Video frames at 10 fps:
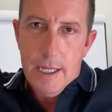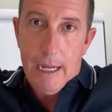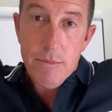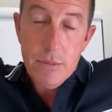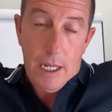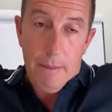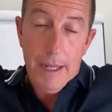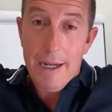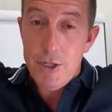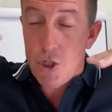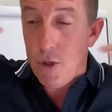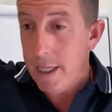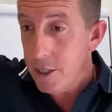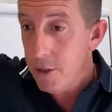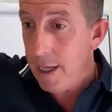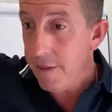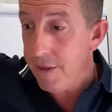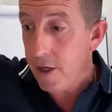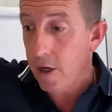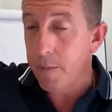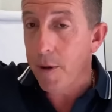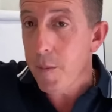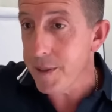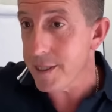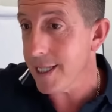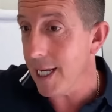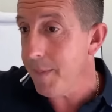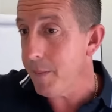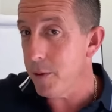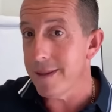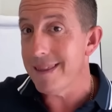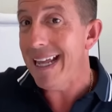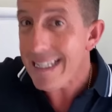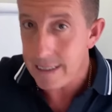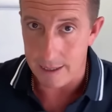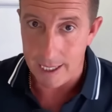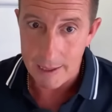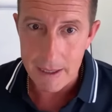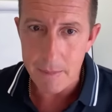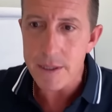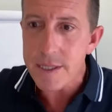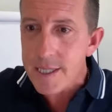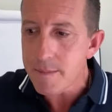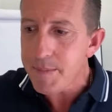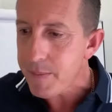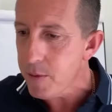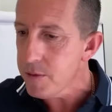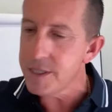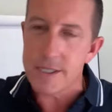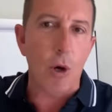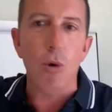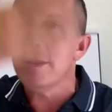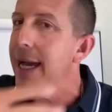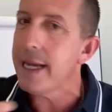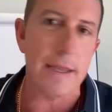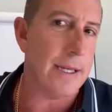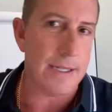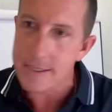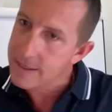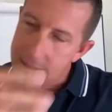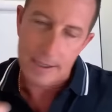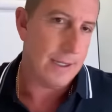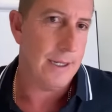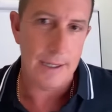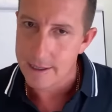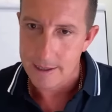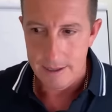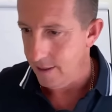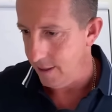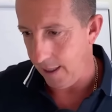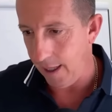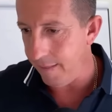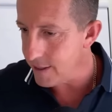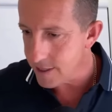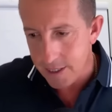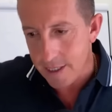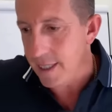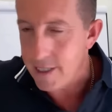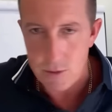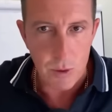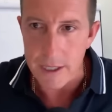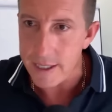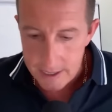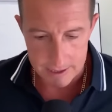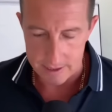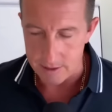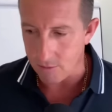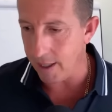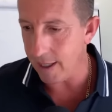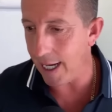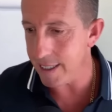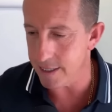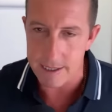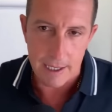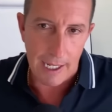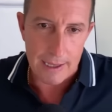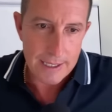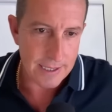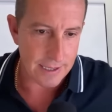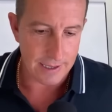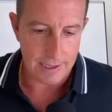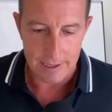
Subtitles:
I'm not trying to do anything on purpose to get people not to like me, but some people just don't like this. And that's just is what it is, right? Hey, listen,